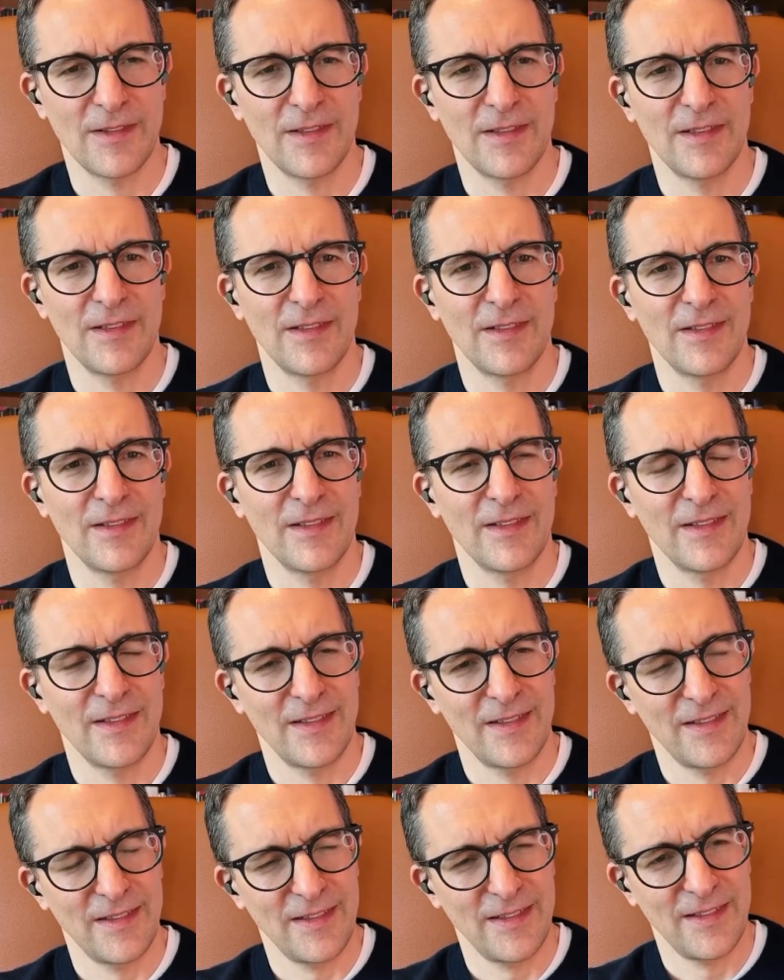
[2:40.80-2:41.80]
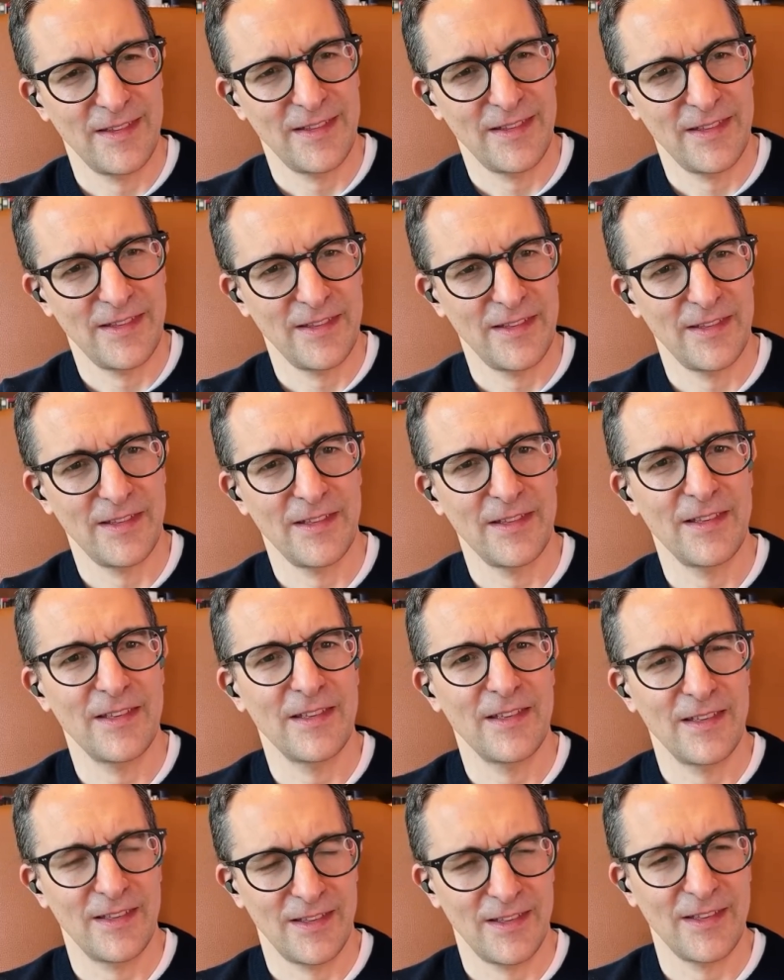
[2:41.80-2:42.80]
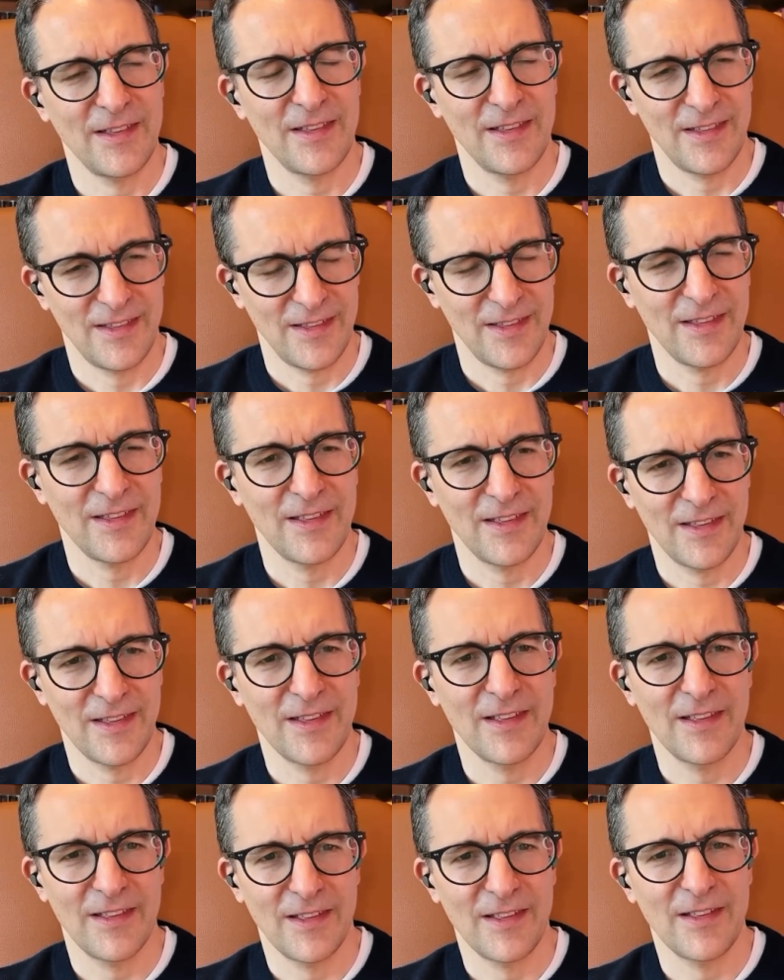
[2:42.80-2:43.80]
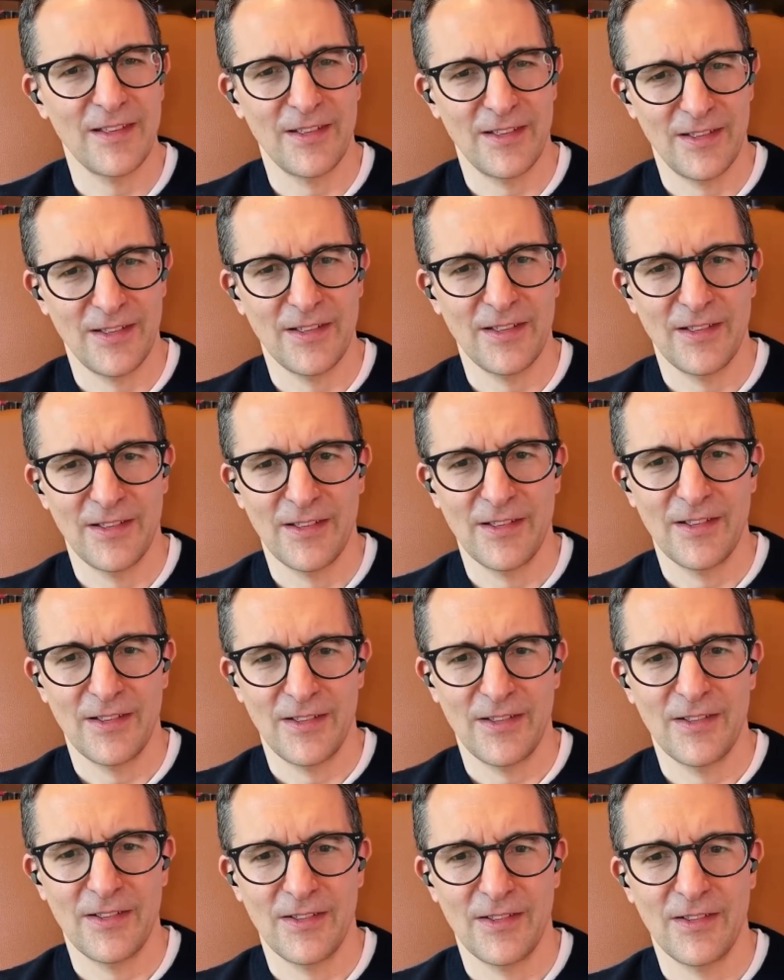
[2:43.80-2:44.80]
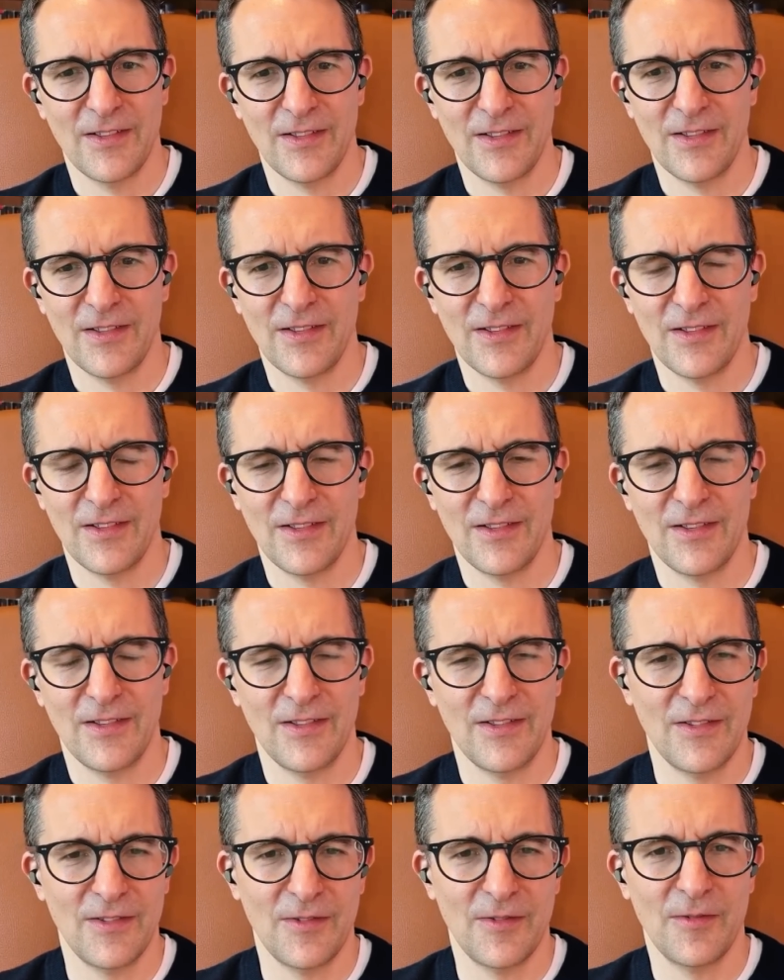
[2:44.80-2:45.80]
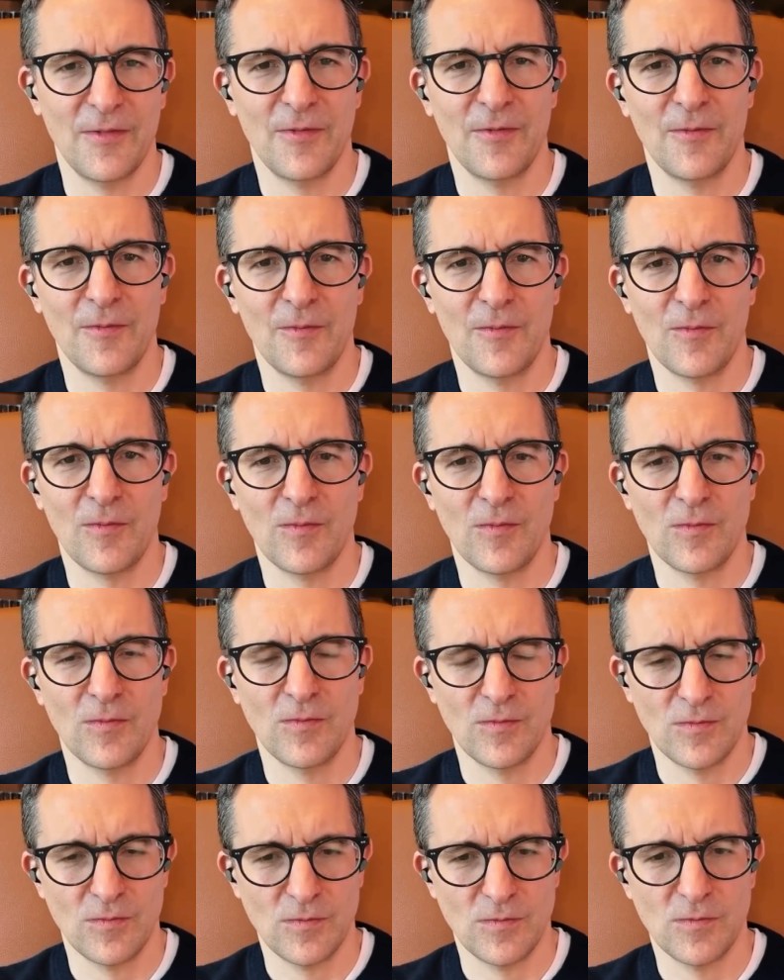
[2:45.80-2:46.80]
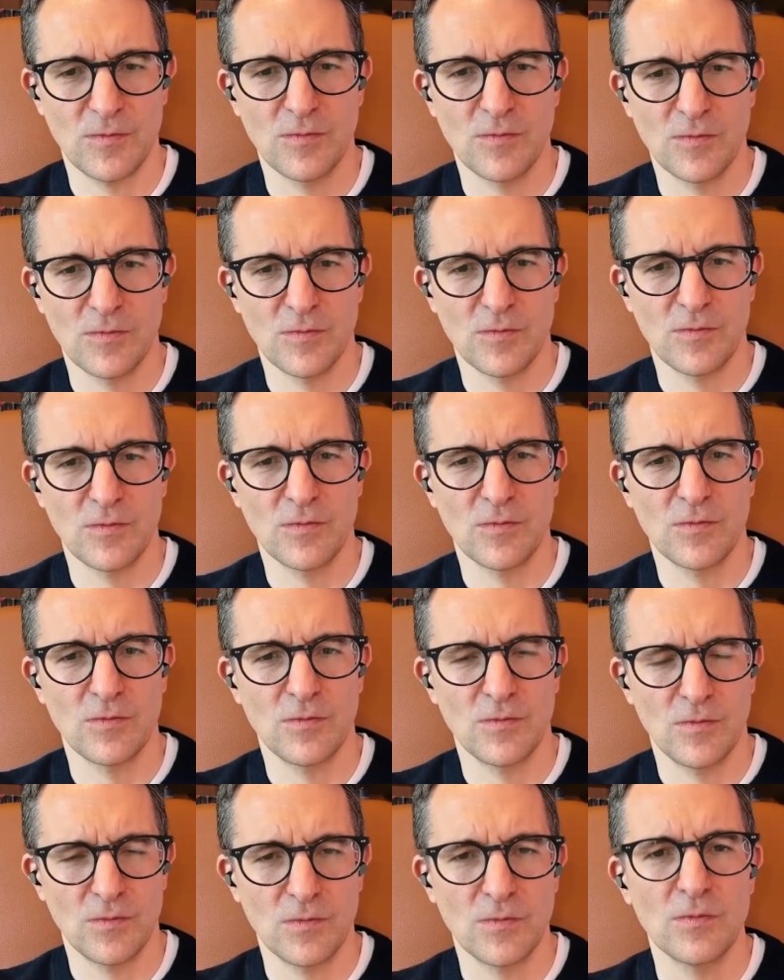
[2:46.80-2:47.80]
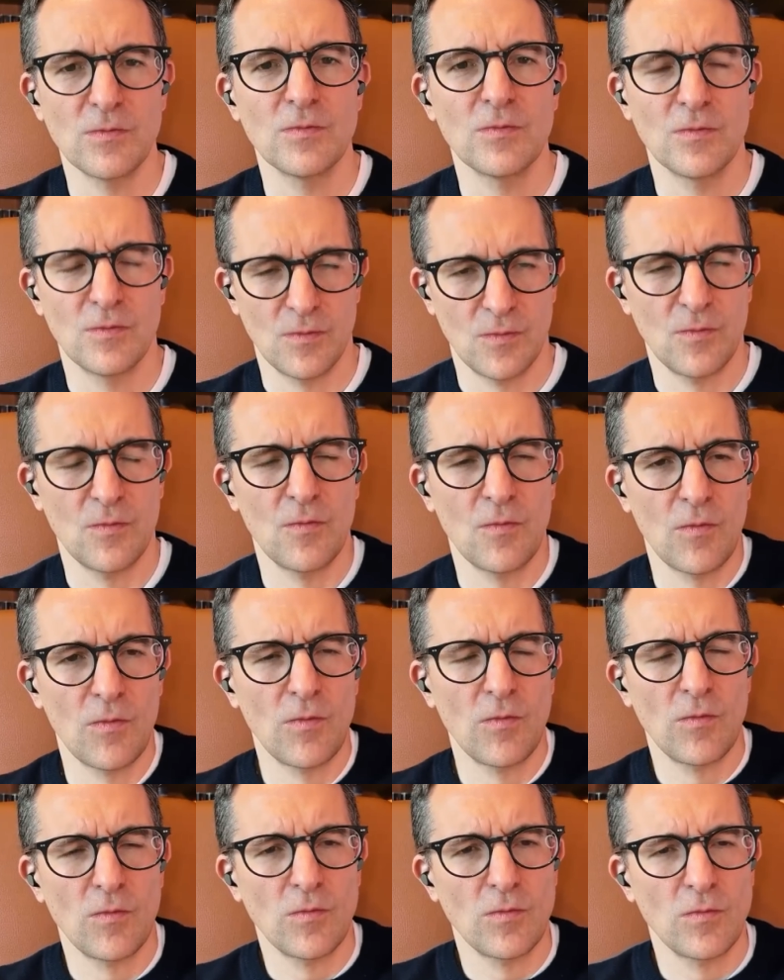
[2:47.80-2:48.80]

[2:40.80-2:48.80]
This person isn't speaking.